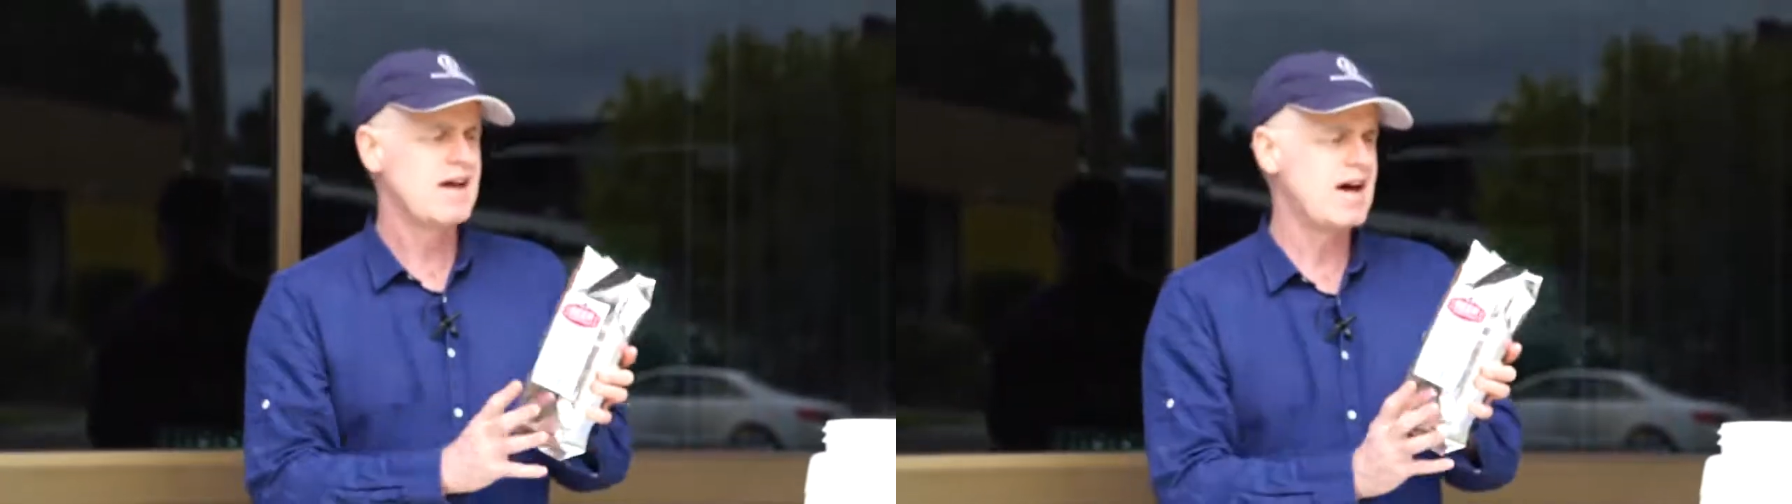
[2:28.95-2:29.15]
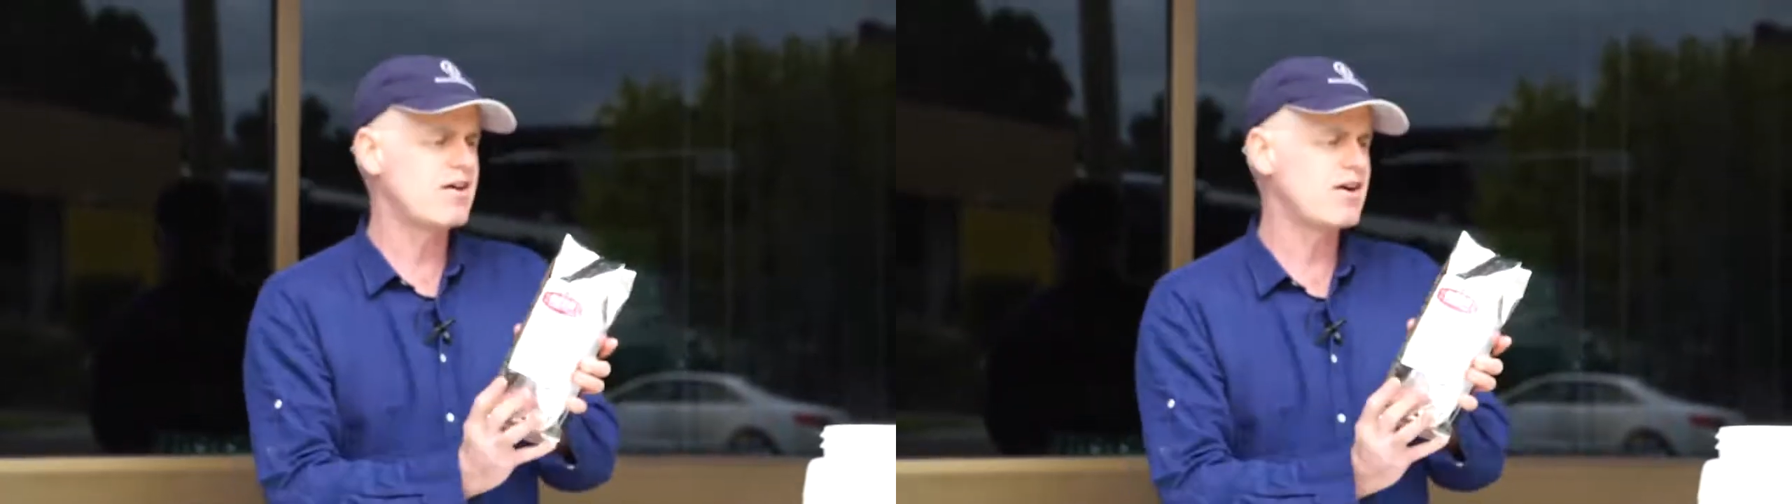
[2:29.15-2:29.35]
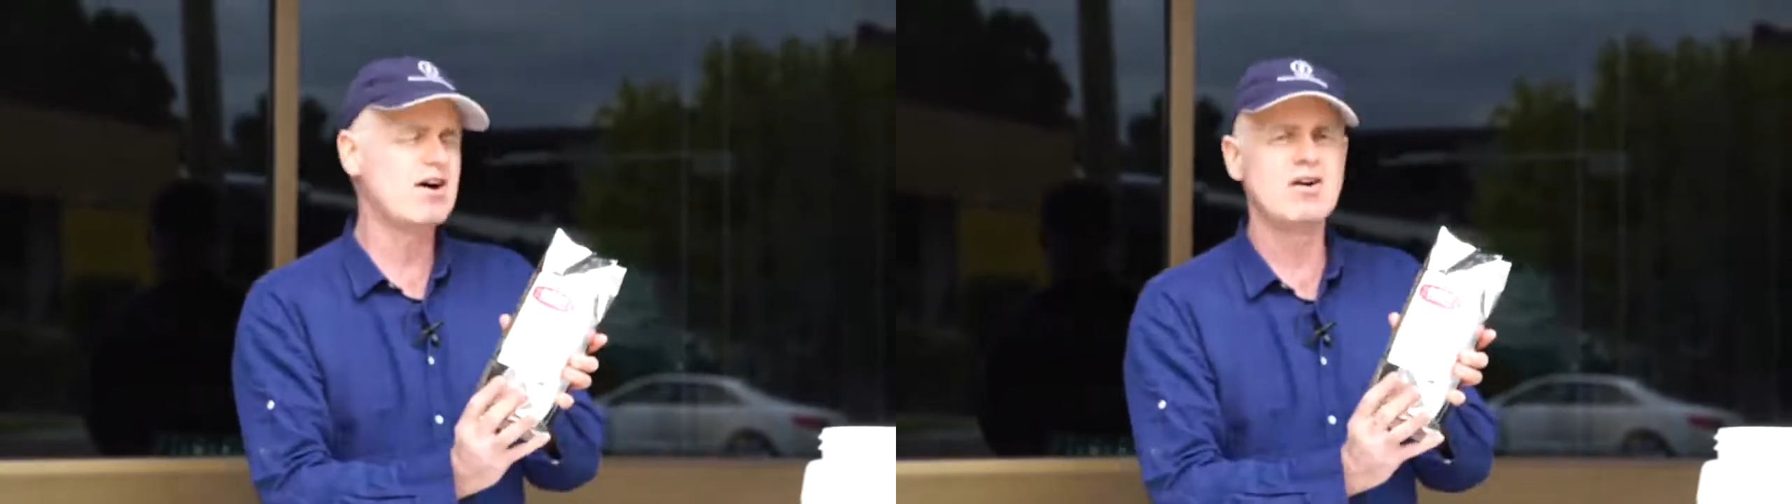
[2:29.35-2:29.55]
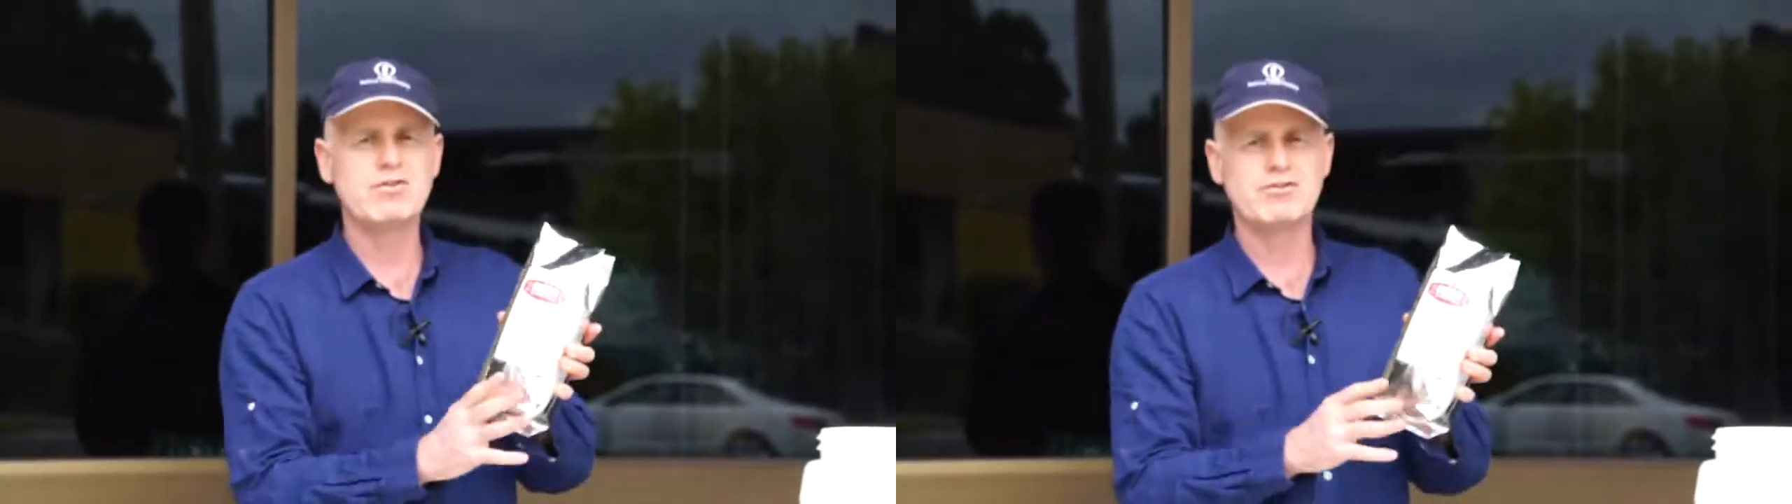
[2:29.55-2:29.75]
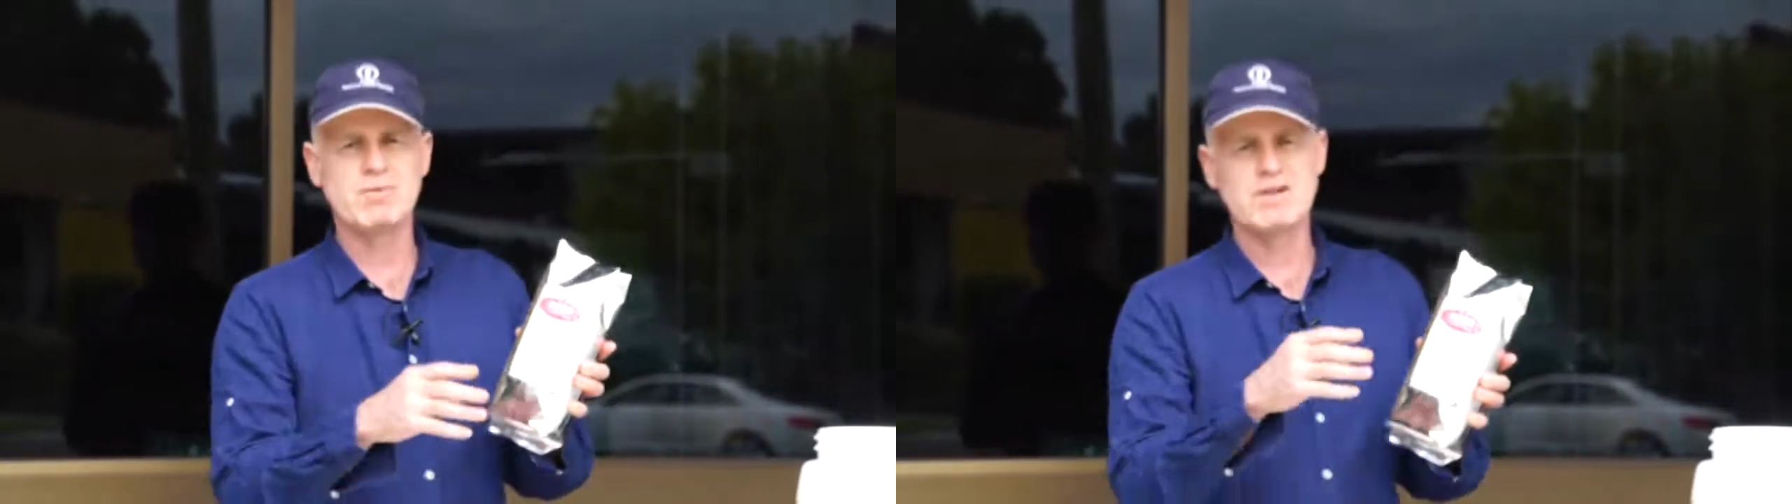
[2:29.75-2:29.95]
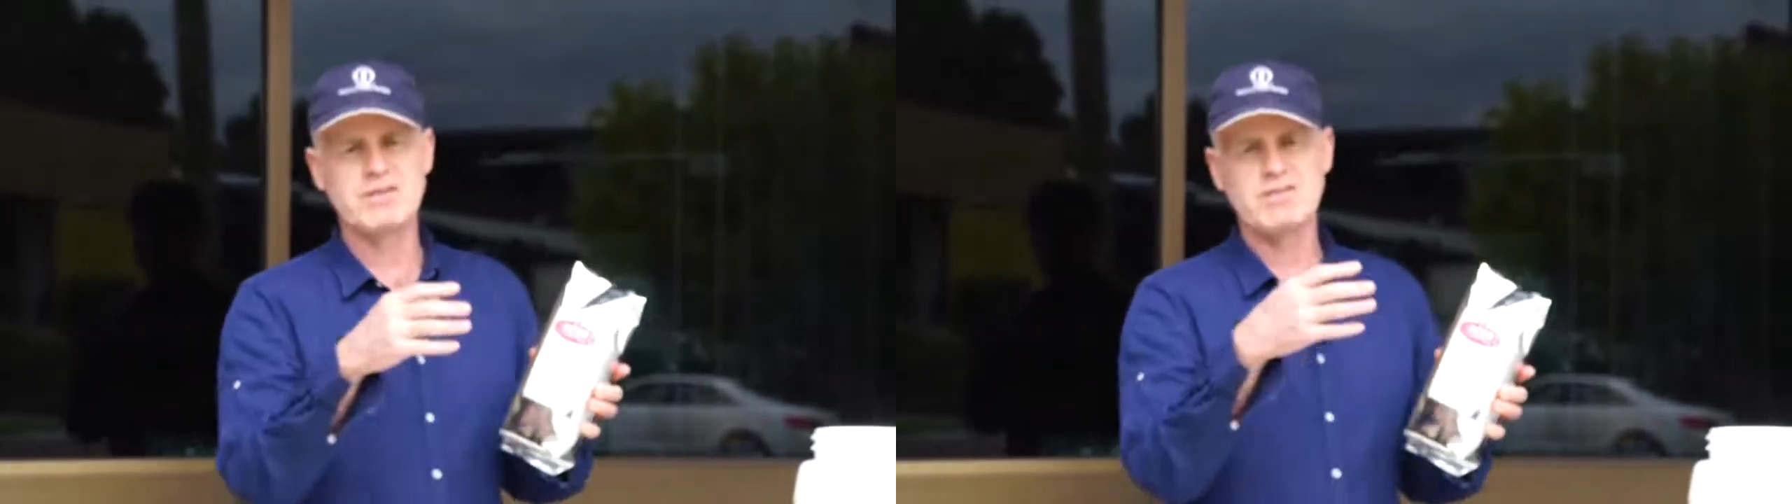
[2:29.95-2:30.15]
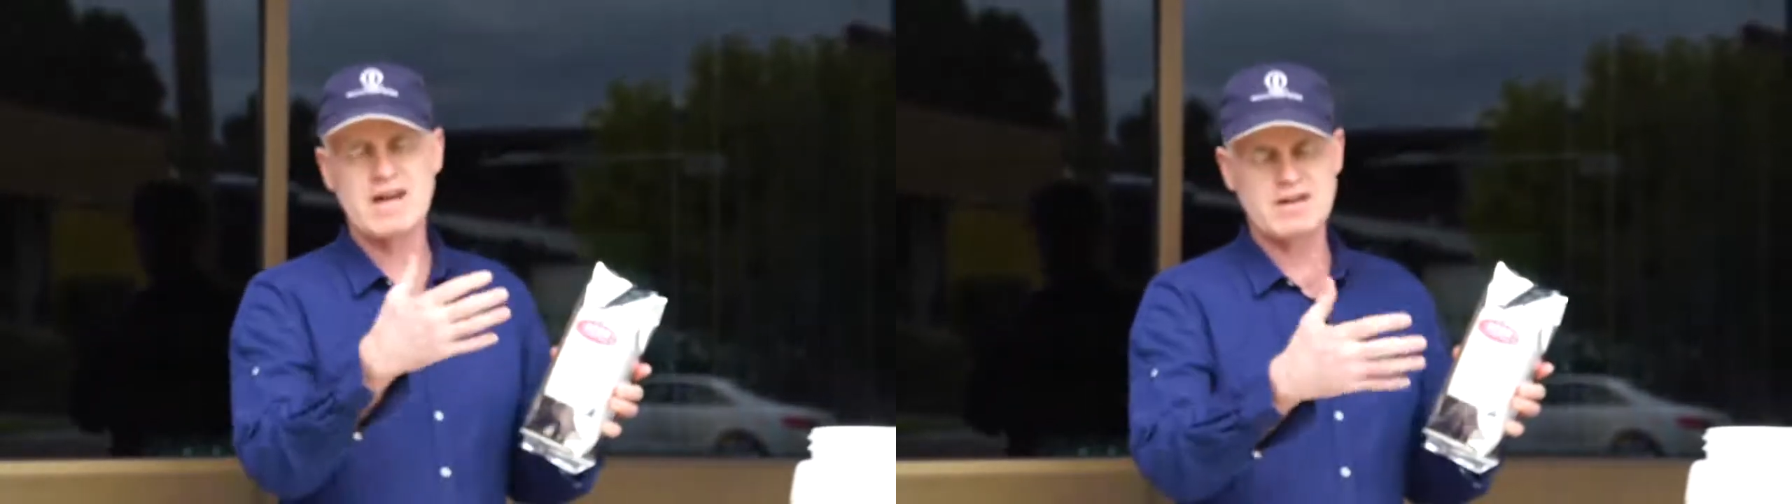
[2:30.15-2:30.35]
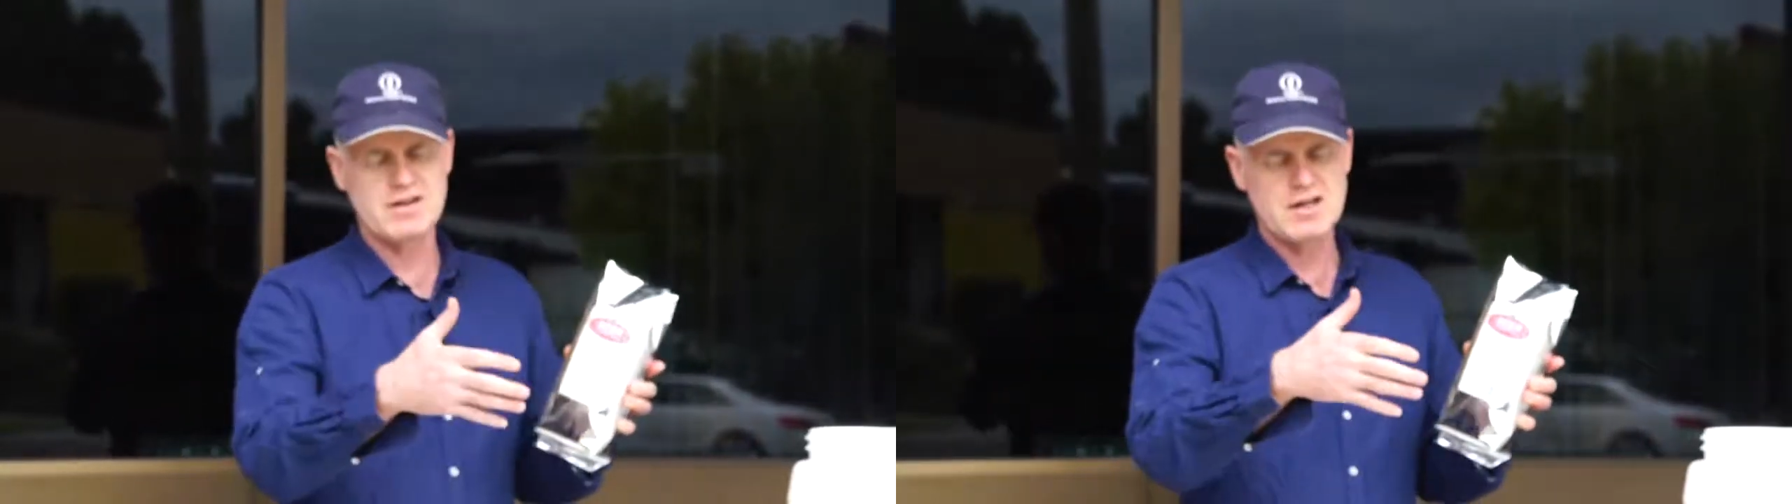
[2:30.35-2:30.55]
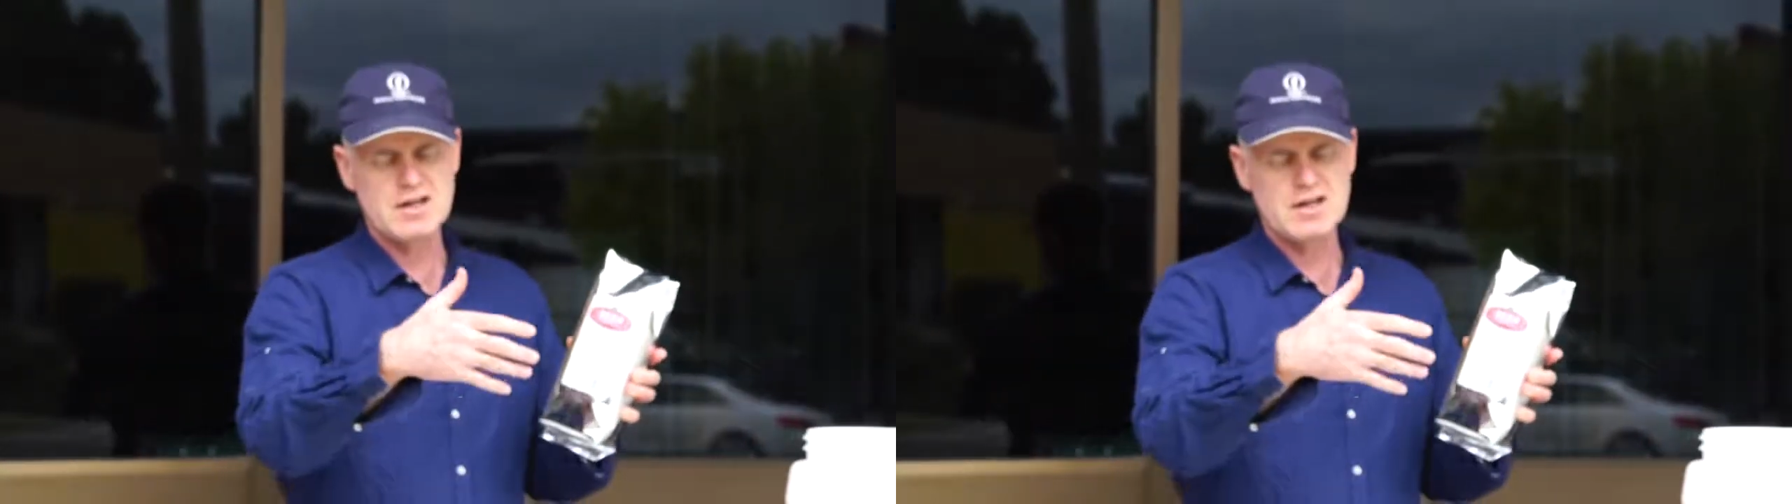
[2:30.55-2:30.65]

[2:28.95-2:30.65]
alcohol once you've added